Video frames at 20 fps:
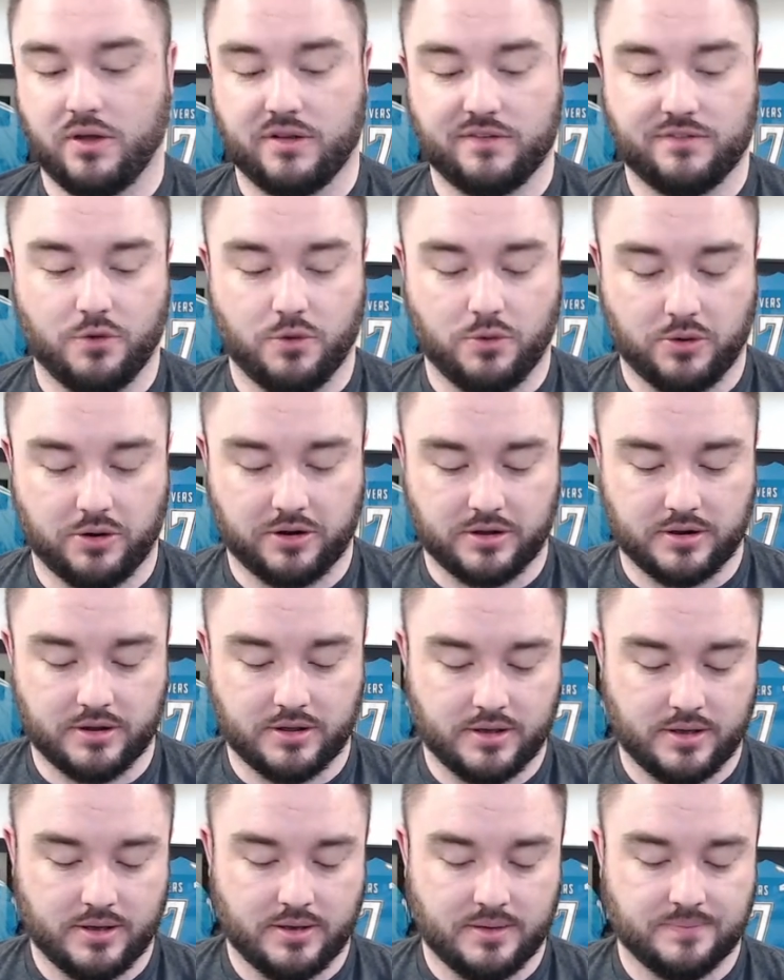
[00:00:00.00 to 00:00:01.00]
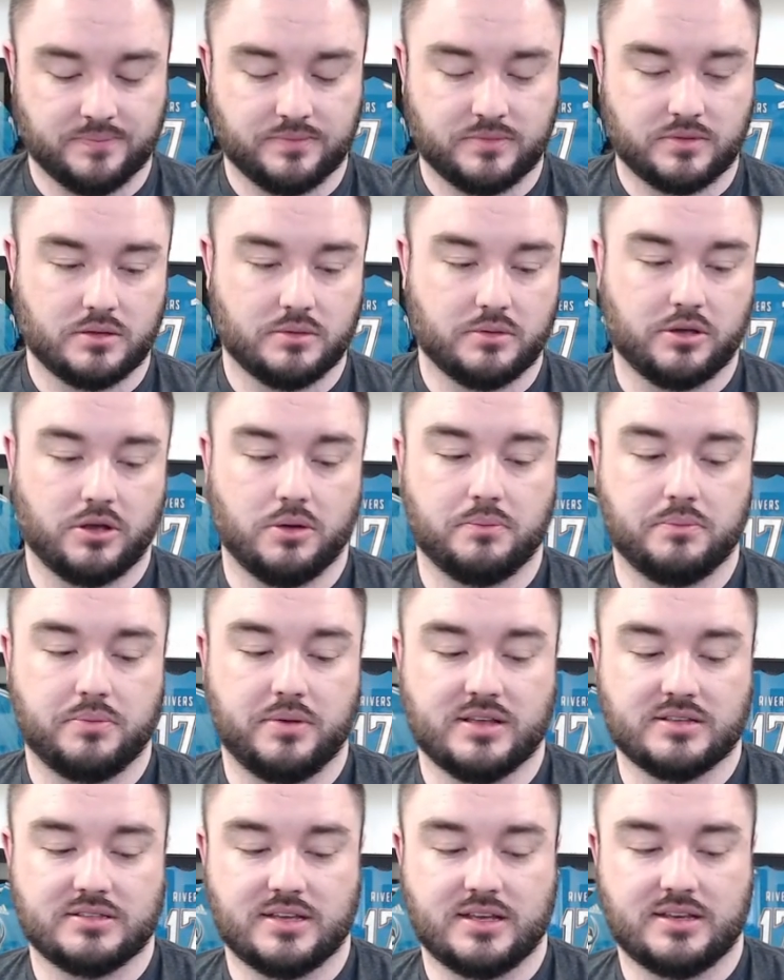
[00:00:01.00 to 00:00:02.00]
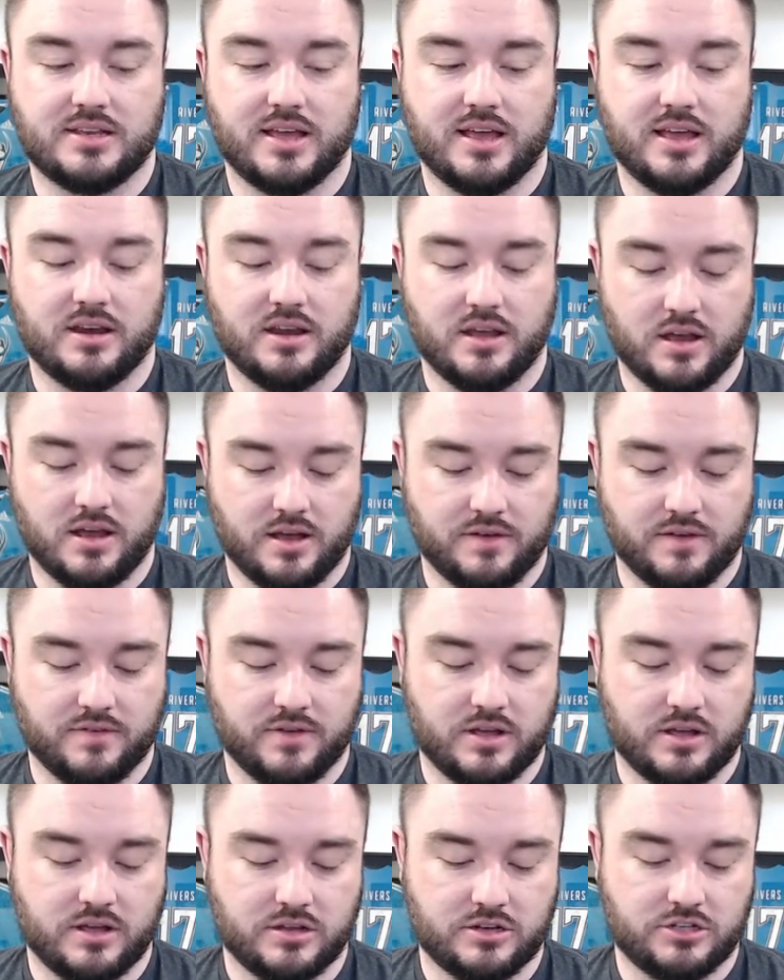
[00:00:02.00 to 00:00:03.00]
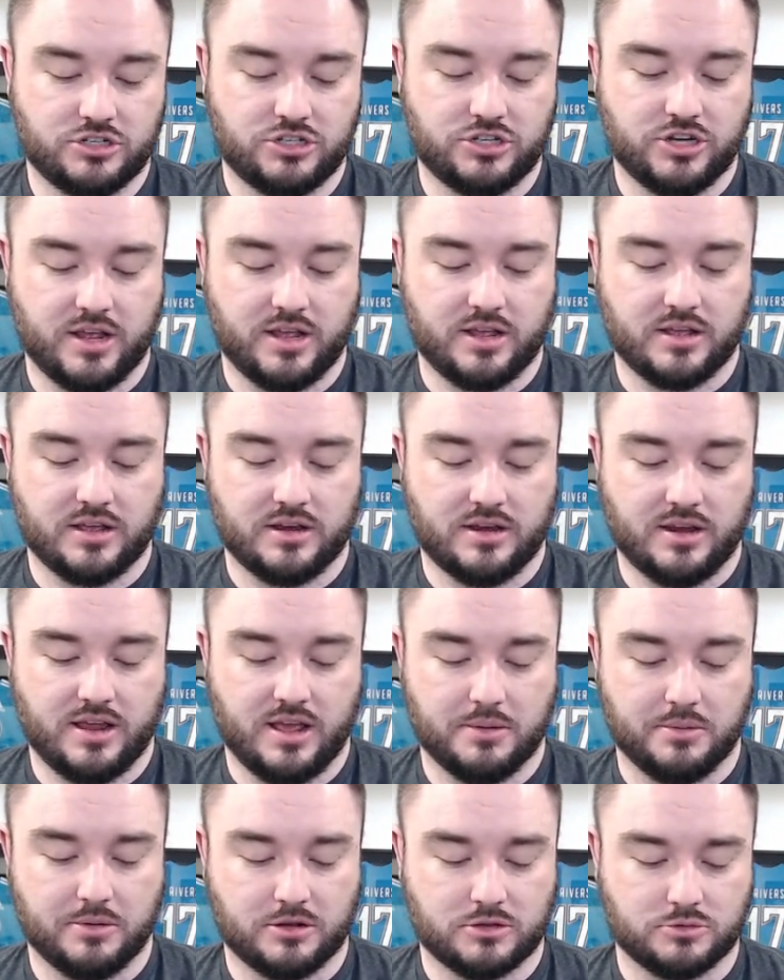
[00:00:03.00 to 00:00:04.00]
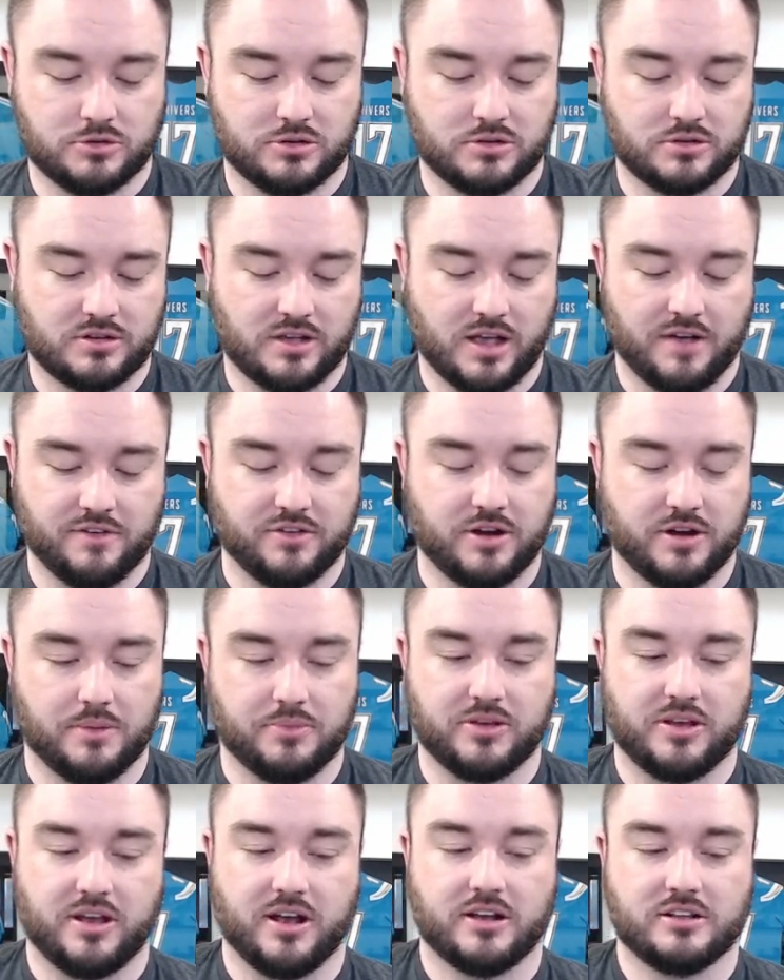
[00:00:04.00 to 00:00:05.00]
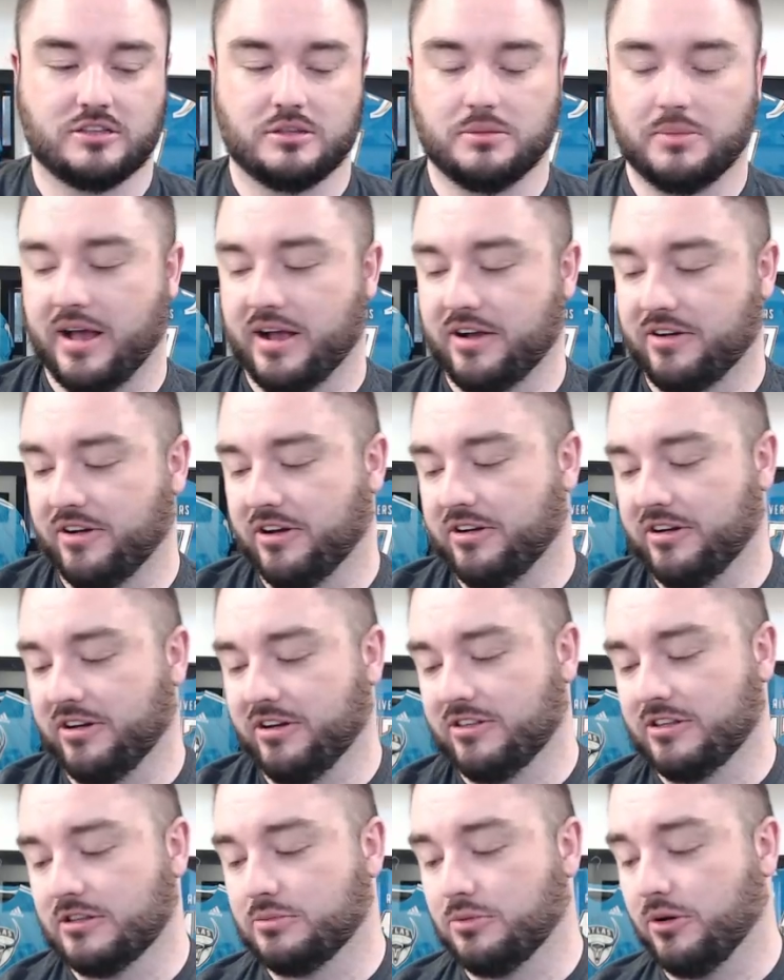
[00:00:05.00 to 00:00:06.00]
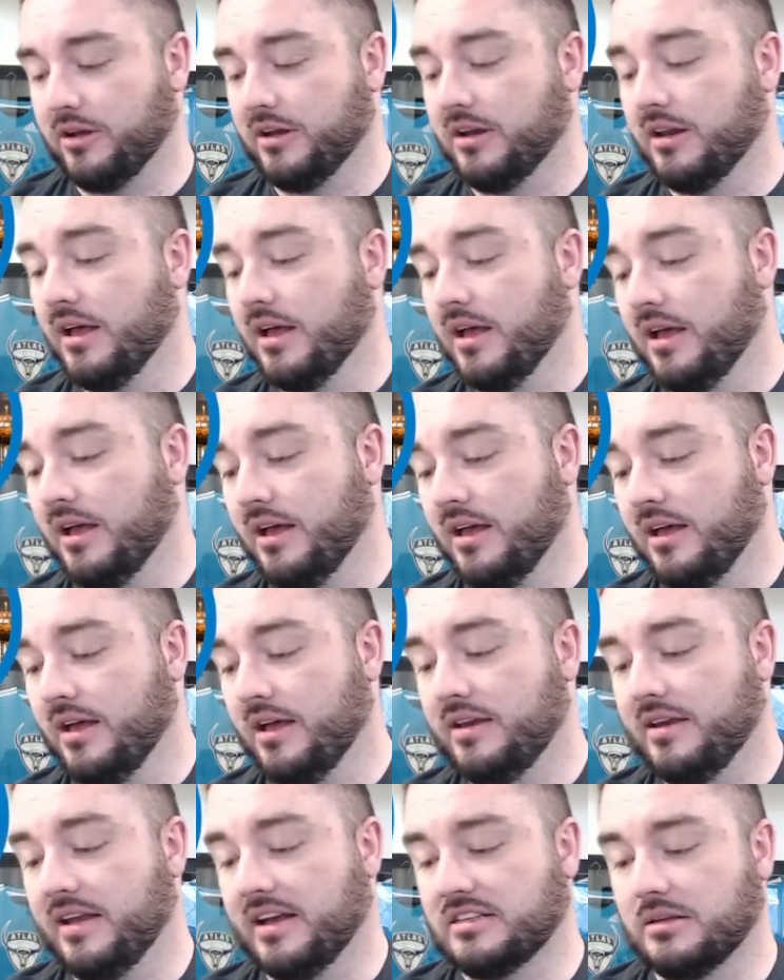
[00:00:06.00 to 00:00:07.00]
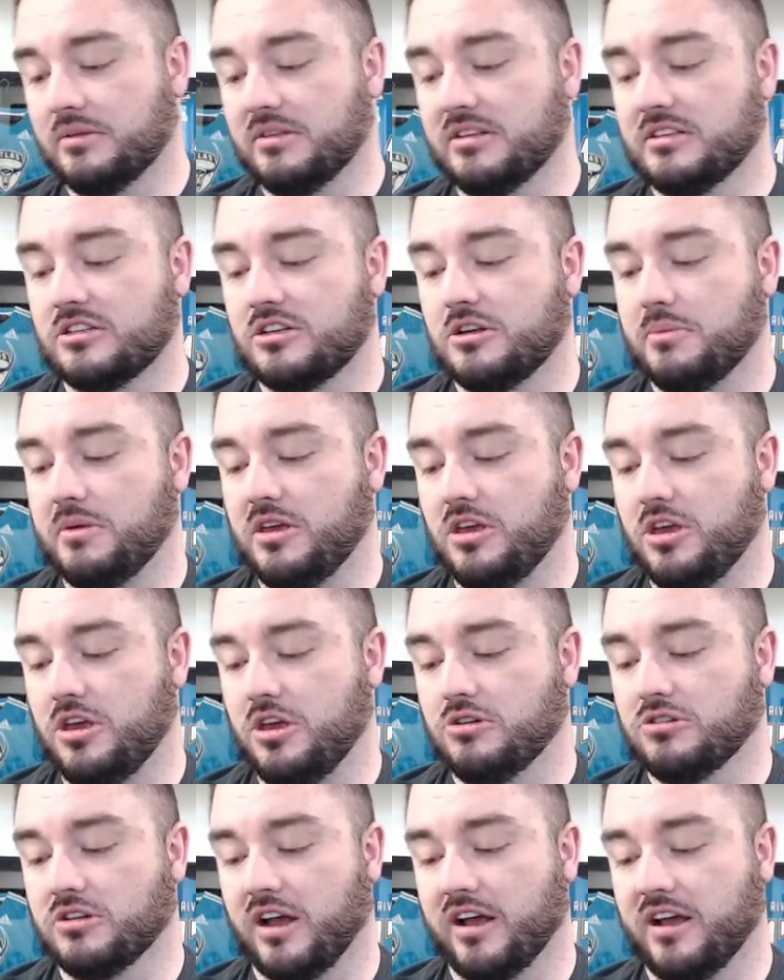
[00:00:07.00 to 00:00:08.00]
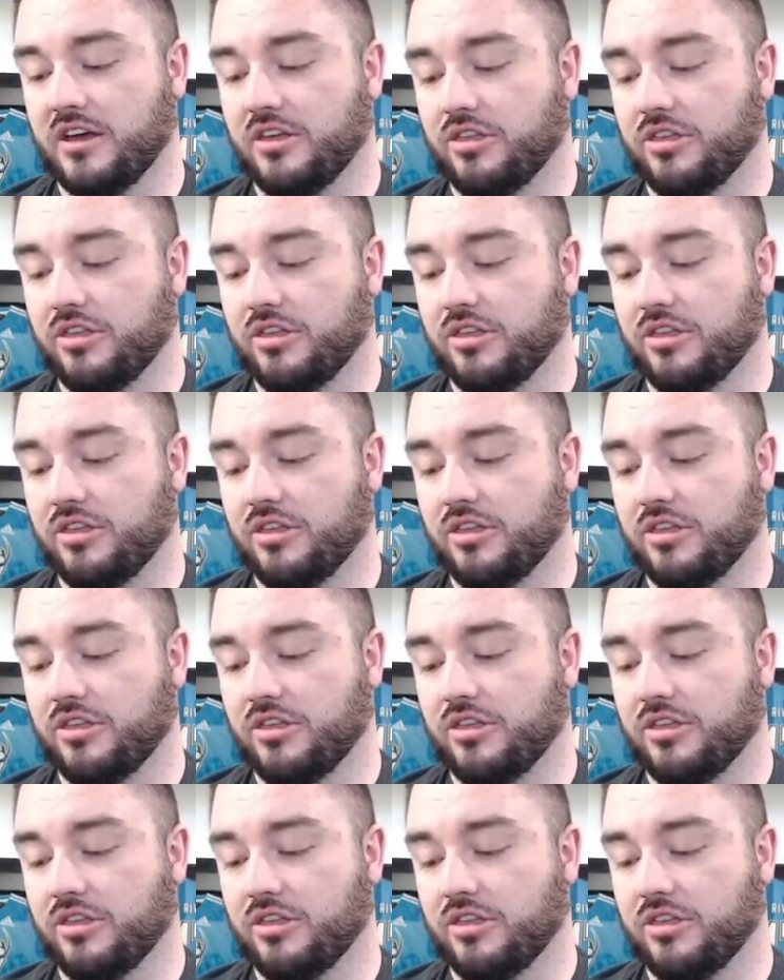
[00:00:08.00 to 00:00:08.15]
forward. There you go. PSA 10 of Jake Neighbours. We're covering up the cards in the background here at this point. Next up, this could be huge. I got